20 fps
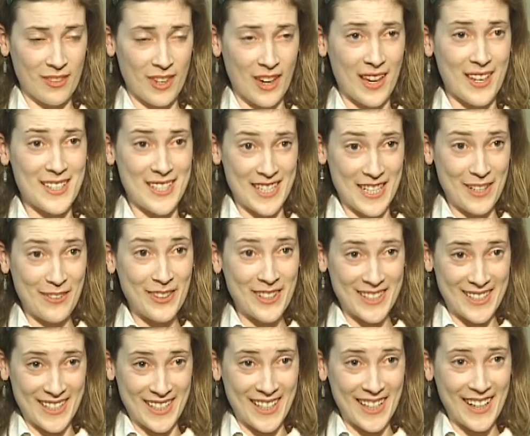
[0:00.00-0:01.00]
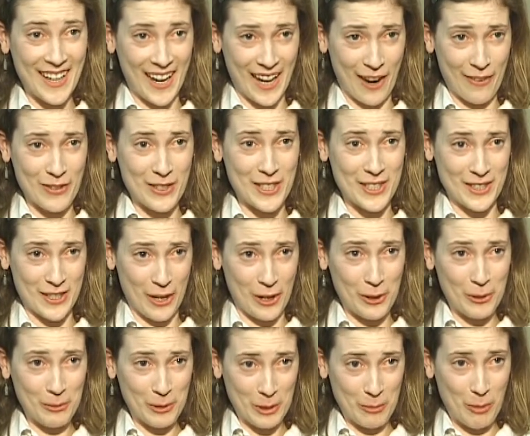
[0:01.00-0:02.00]
A DVD I have to
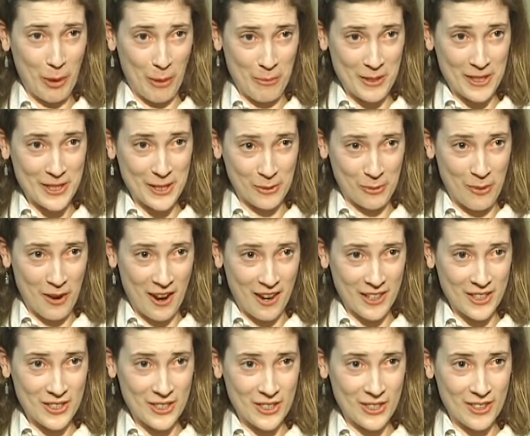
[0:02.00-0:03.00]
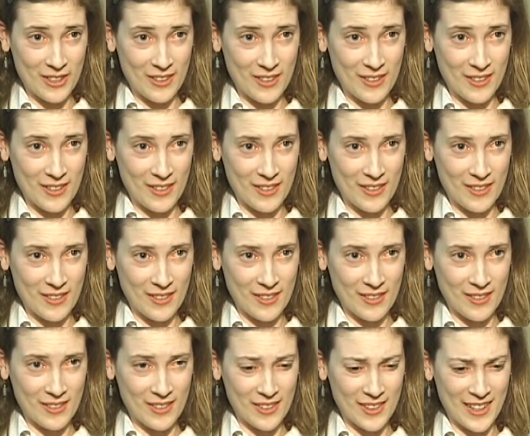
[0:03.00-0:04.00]
solemnly promise to watch?
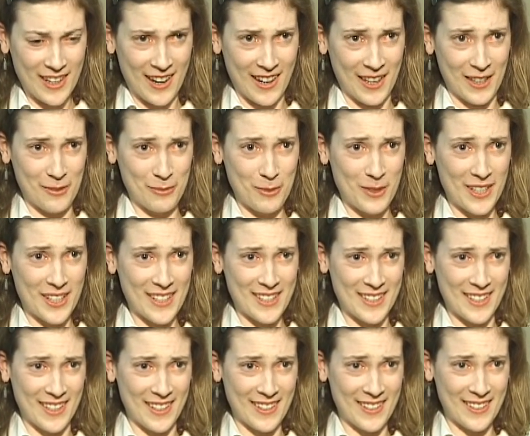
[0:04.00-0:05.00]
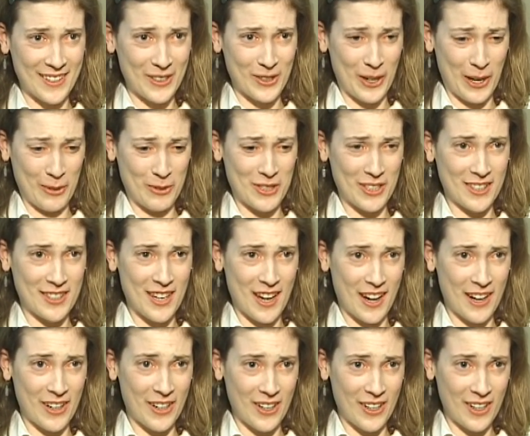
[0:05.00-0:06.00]
God, what is it? Crouching
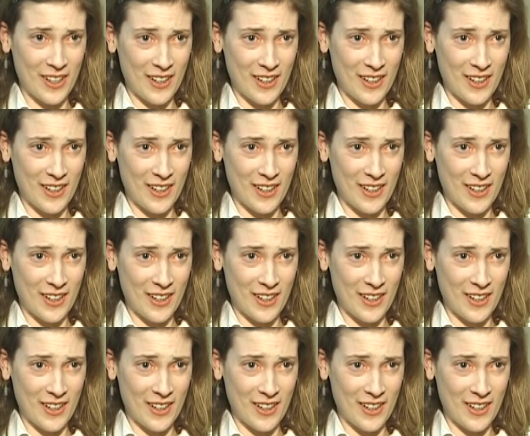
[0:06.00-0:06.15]
Tiger?